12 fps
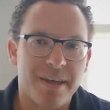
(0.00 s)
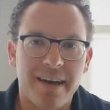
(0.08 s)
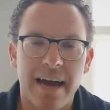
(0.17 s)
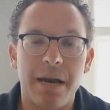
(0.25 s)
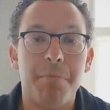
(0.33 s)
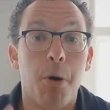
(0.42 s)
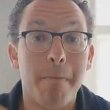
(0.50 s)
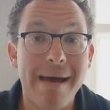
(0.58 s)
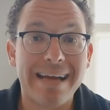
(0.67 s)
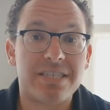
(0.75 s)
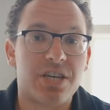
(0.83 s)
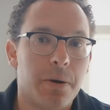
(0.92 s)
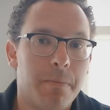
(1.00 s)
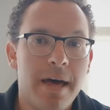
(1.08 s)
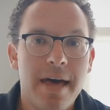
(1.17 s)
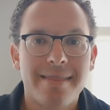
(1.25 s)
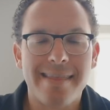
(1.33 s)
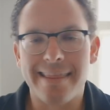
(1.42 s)
the kind of momentum
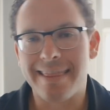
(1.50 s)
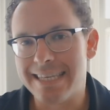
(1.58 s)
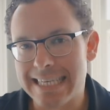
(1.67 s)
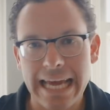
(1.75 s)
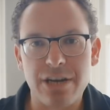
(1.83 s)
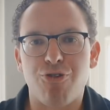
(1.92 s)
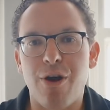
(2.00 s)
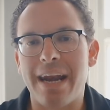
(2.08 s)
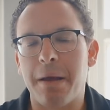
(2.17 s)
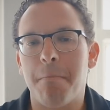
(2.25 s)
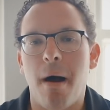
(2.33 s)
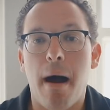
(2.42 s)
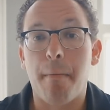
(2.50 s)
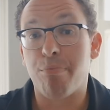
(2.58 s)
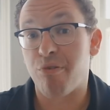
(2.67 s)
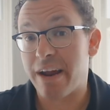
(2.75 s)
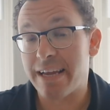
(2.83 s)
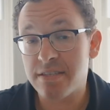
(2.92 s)
that the day trading mob
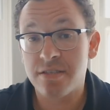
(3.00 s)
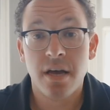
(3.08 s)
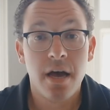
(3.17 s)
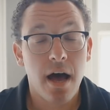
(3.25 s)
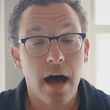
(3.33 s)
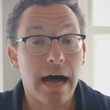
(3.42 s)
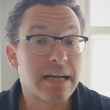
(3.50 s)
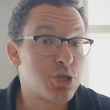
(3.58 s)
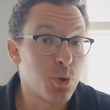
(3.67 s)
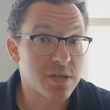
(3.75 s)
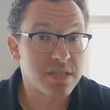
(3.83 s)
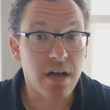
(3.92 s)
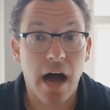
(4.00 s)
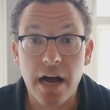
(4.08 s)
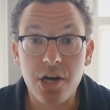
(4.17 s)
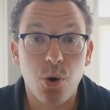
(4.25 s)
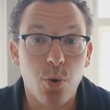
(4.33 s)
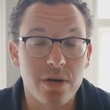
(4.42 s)
brings uh, to a
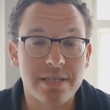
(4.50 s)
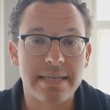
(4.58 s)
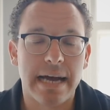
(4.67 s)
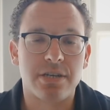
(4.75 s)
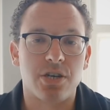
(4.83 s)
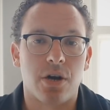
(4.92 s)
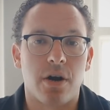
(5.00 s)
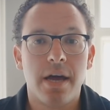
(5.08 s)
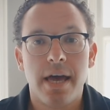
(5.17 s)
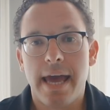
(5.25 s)
stock or a sector.